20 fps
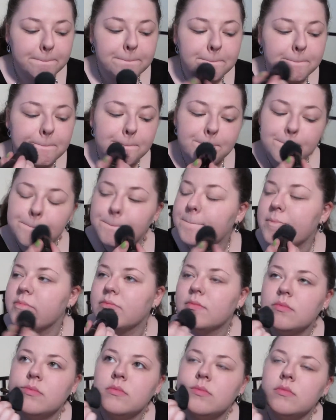to set my
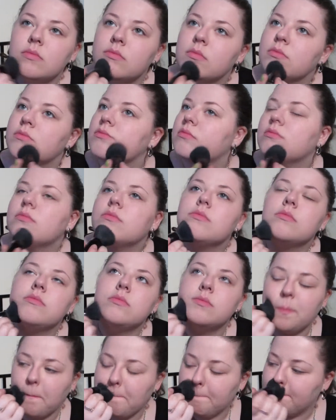foundation and
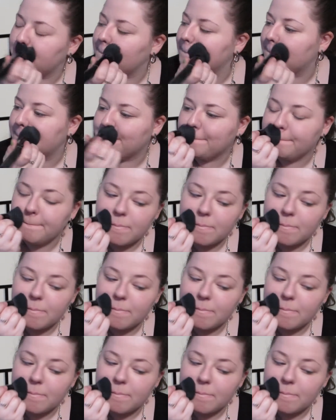concealer.